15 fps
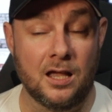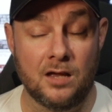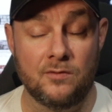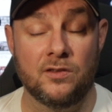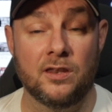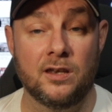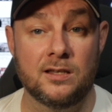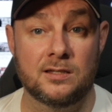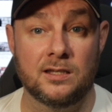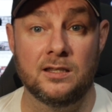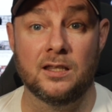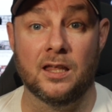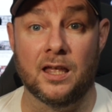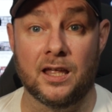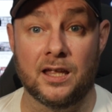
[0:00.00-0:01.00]
Everything that's
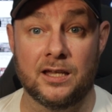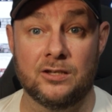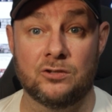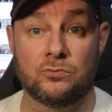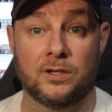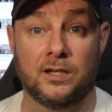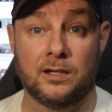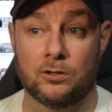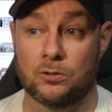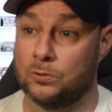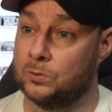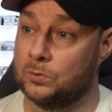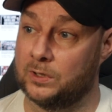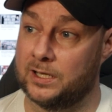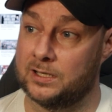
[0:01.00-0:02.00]
in there is really
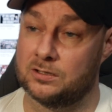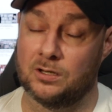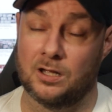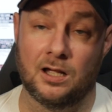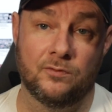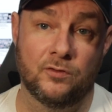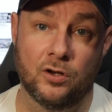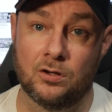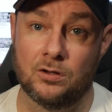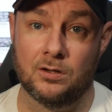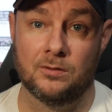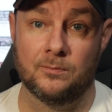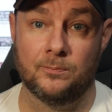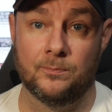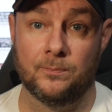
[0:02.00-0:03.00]
cool.
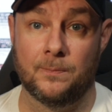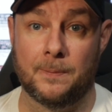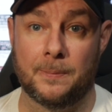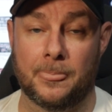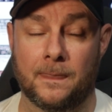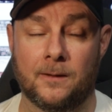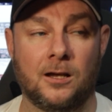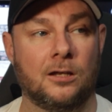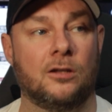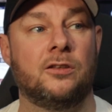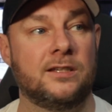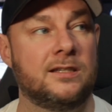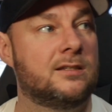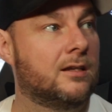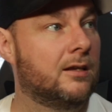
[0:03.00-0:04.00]
A lot
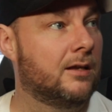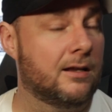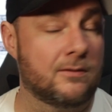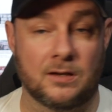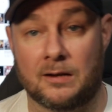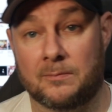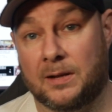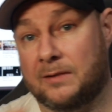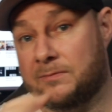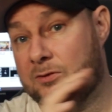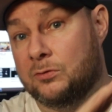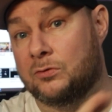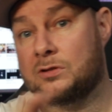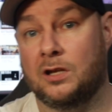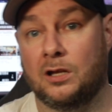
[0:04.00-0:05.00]
of these,
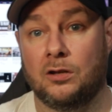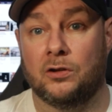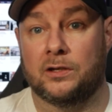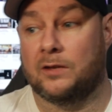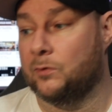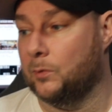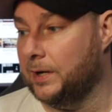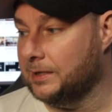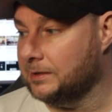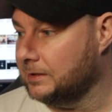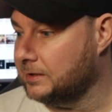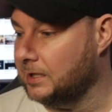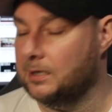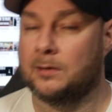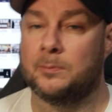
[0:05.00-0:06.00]
I've looked at a lot of giveaways
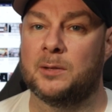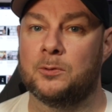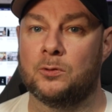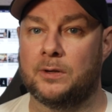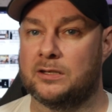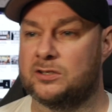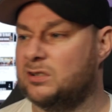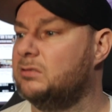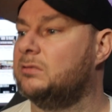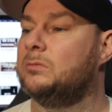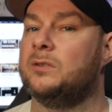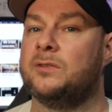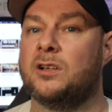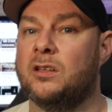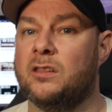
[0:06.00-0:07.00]
and kind of people around saying, oh,
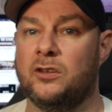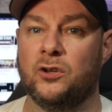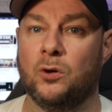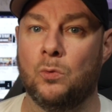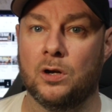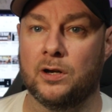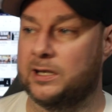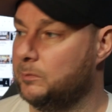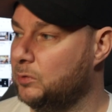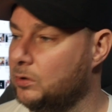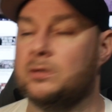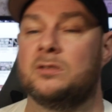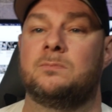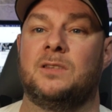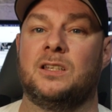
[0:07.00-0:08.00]
what have I got that I don't want
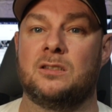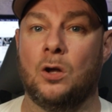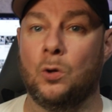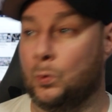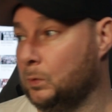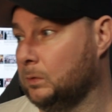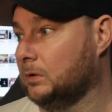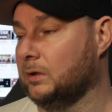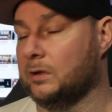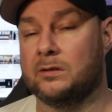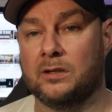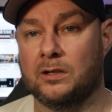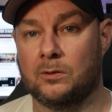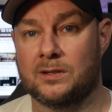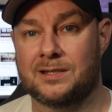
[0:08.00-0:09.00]
anymore, that's old,
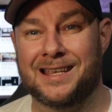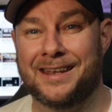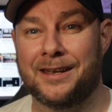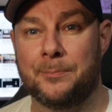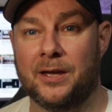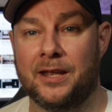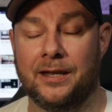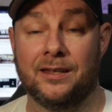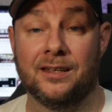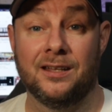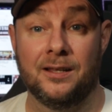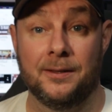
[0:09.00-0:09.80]
you know, 10 a penny.